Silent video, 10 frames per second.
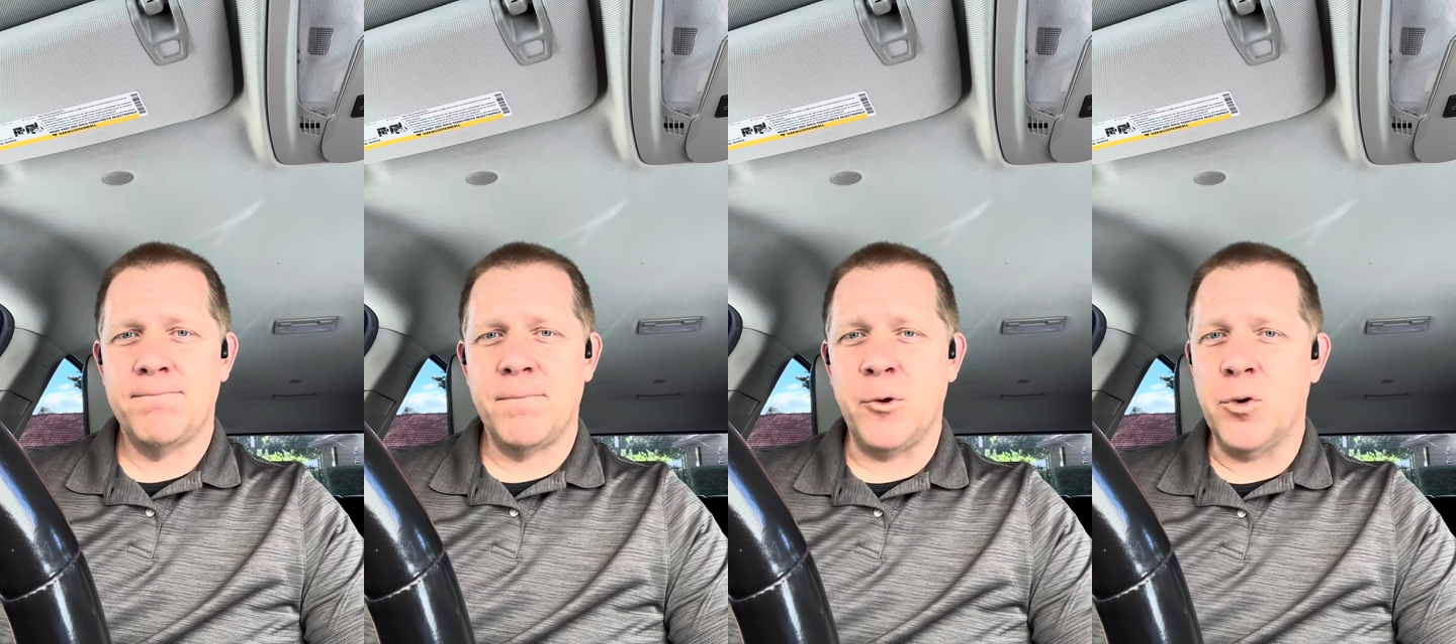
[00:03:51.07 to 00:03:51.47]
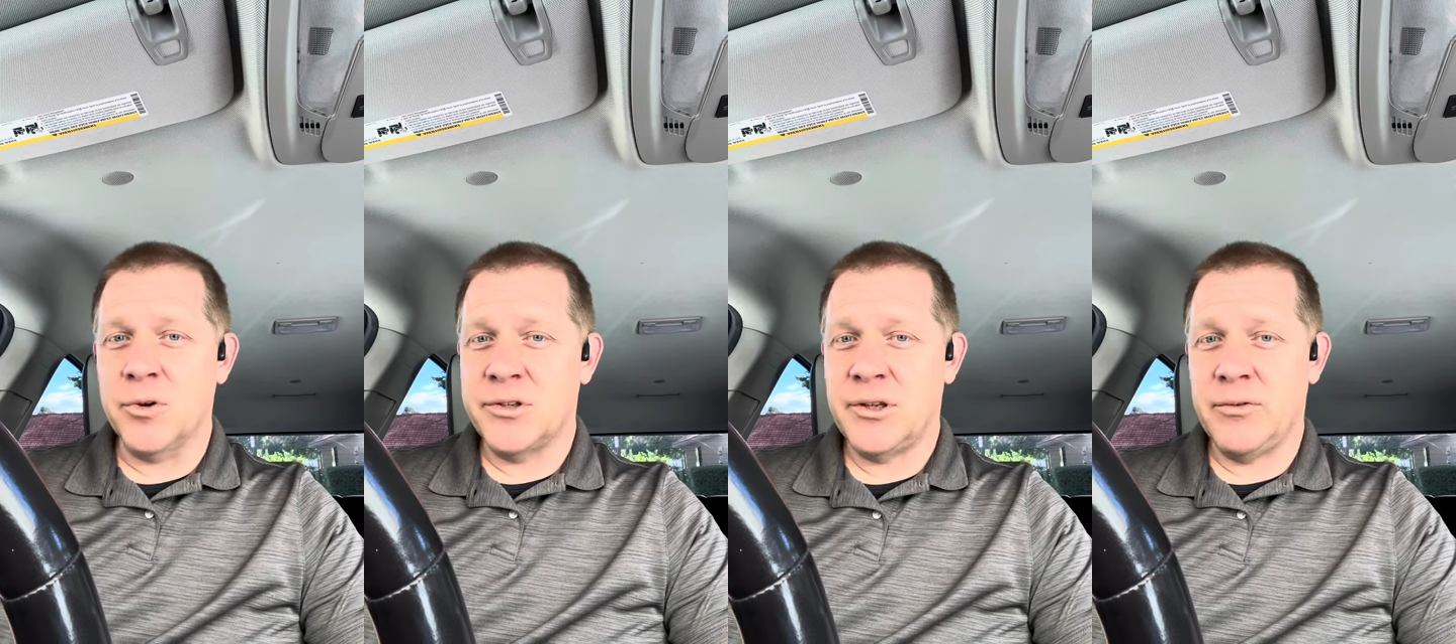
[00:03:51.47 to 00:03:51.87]
Will you
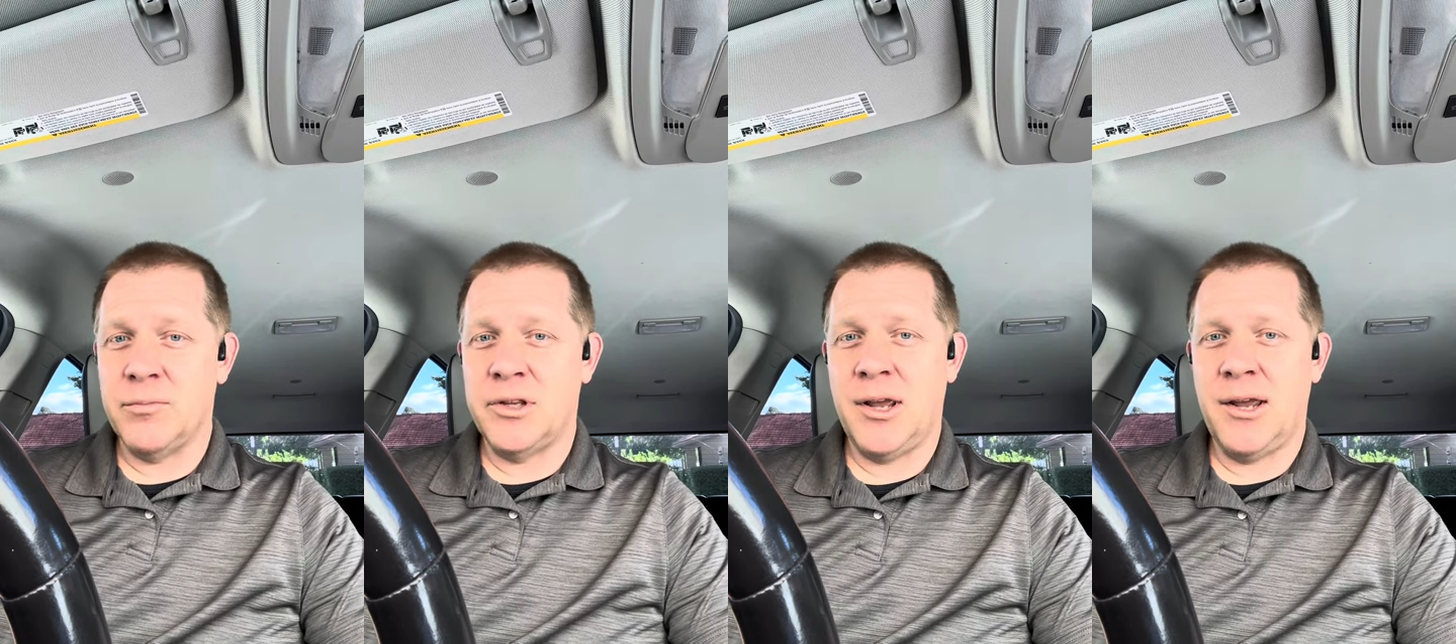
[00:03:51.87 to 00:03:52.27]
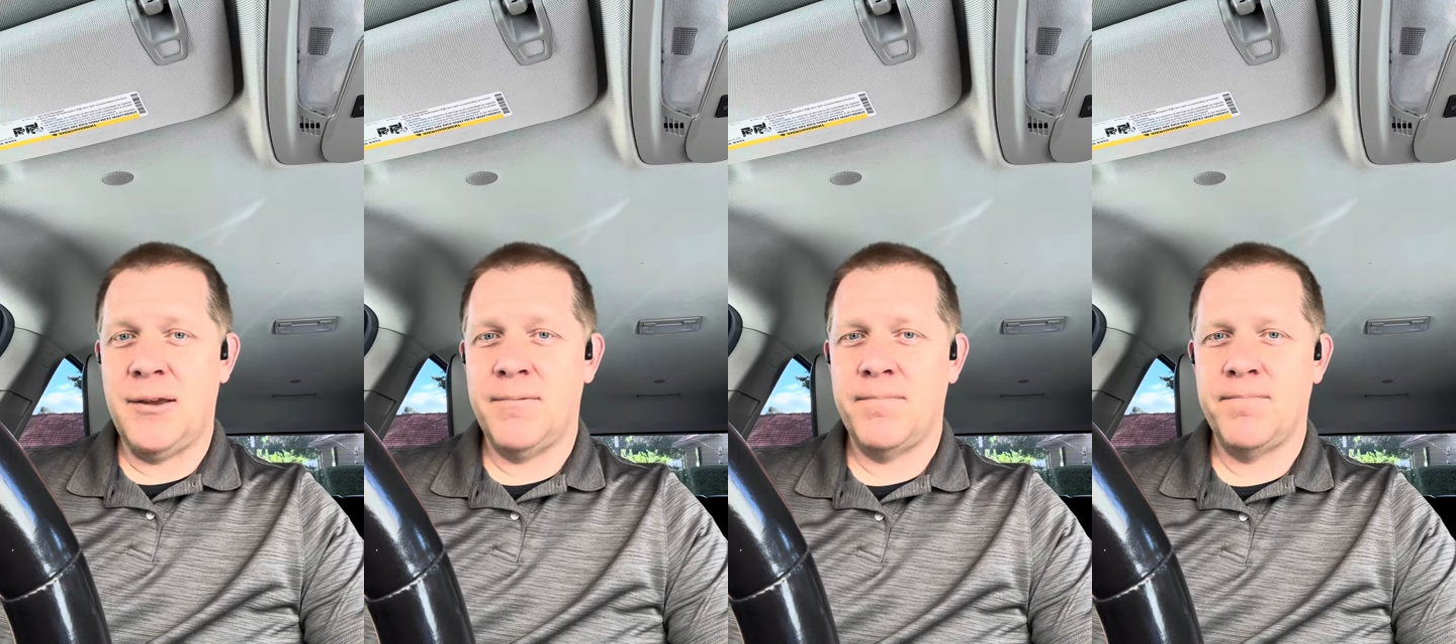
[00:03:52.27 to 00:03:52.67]
receive him today?
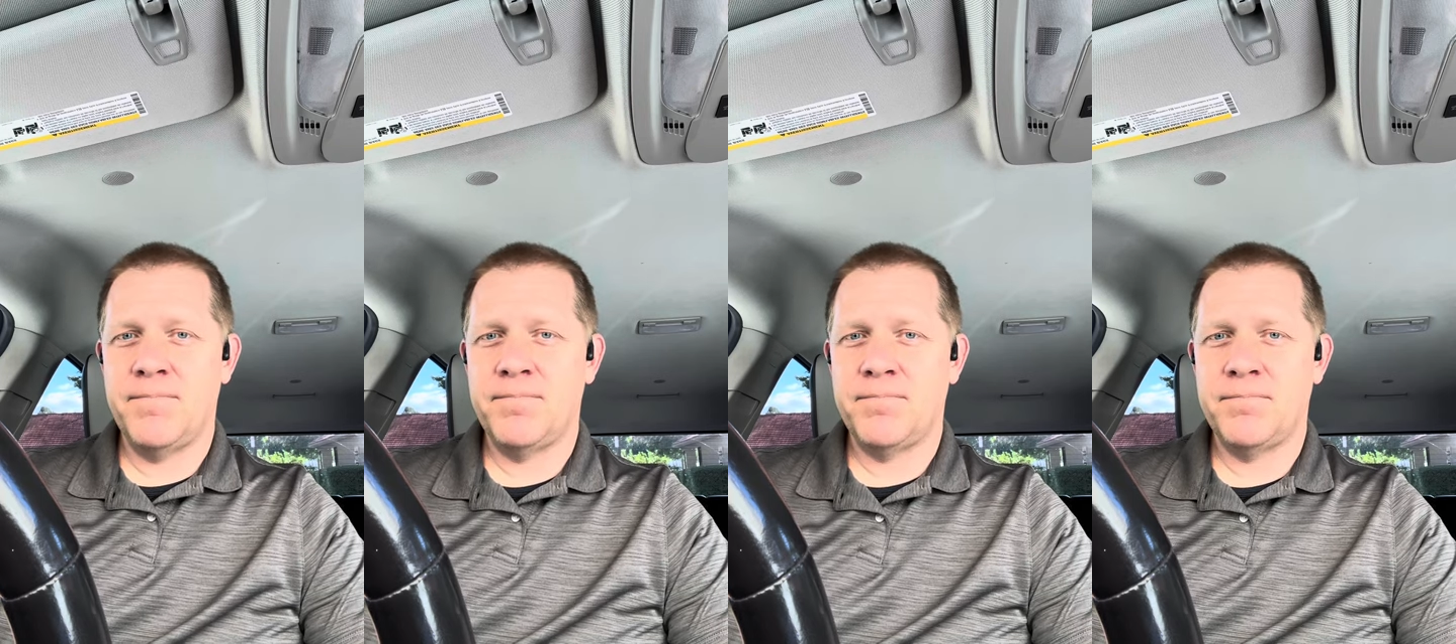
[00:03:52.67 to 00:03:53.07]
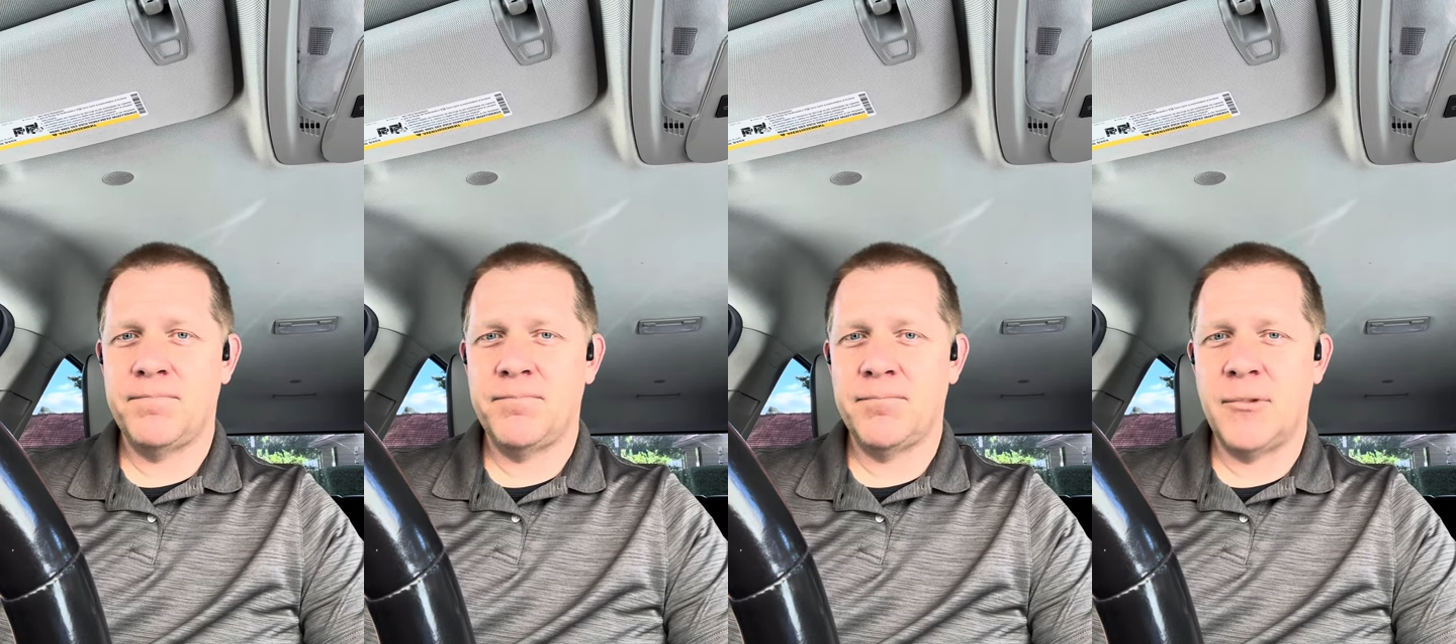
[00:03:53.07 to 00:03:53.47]

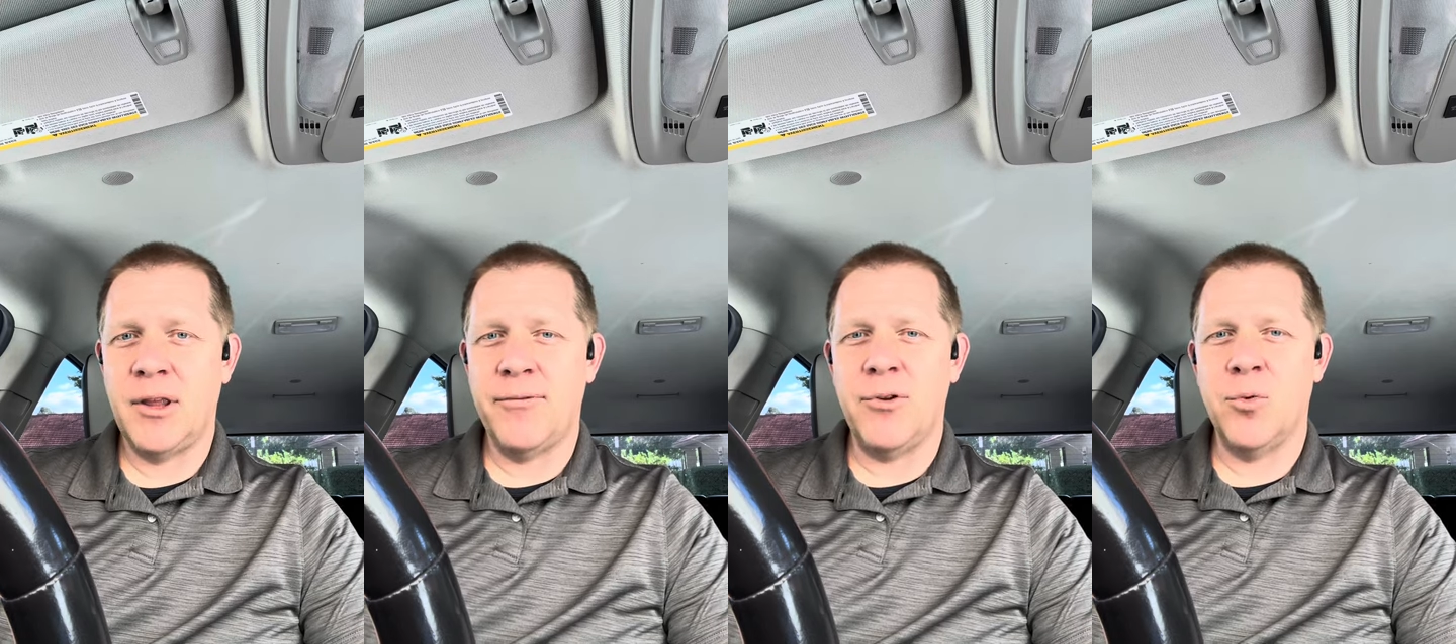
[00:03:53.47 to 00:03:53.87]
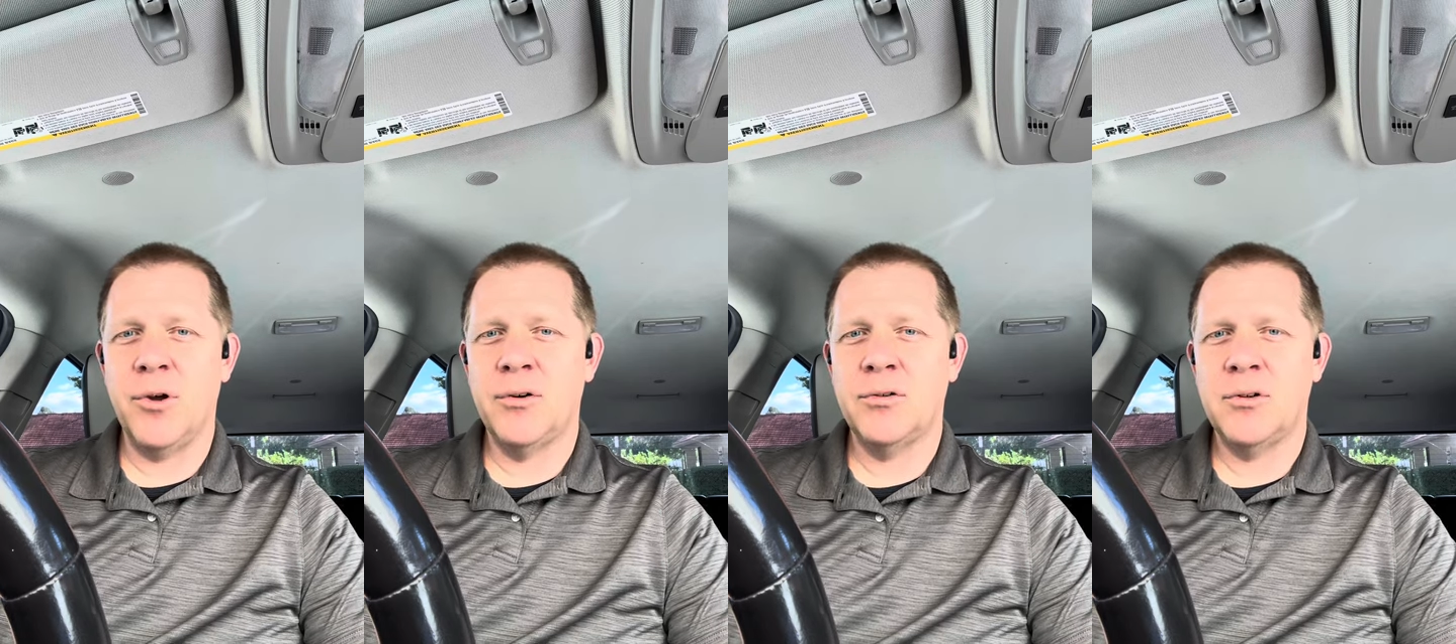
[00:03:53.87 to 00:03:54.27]
If you
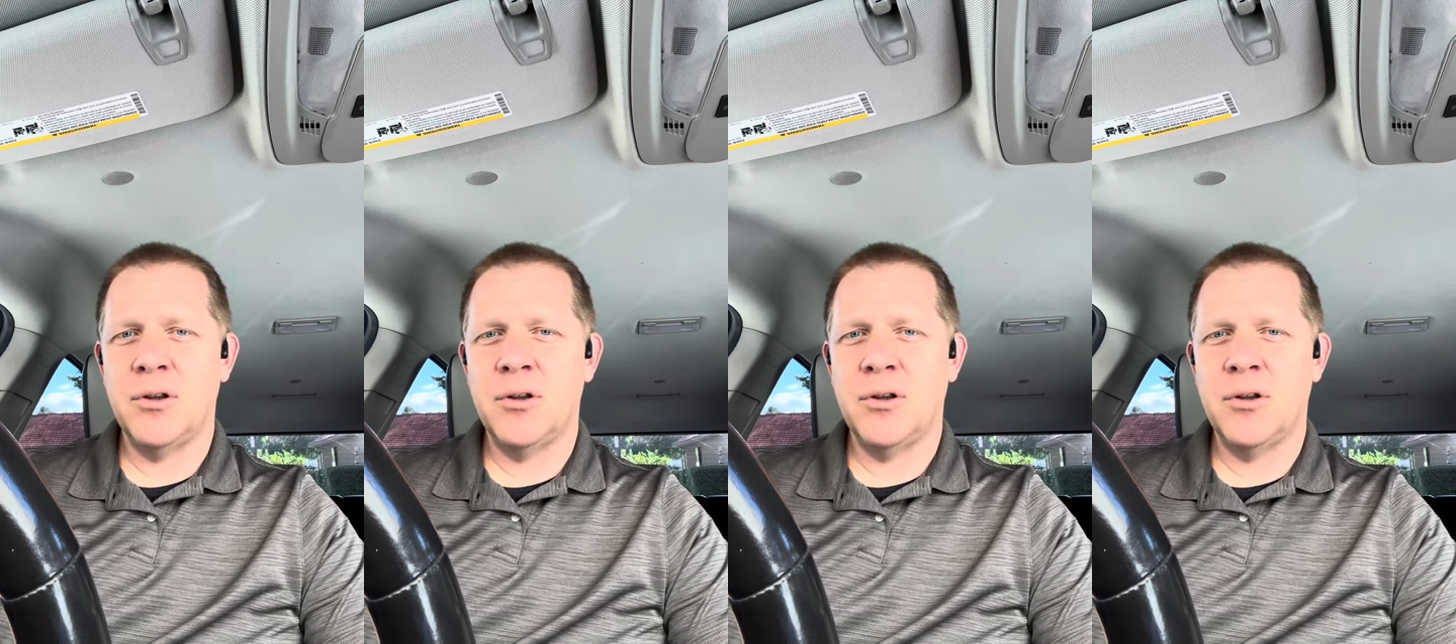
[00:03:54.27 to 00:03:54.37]
will,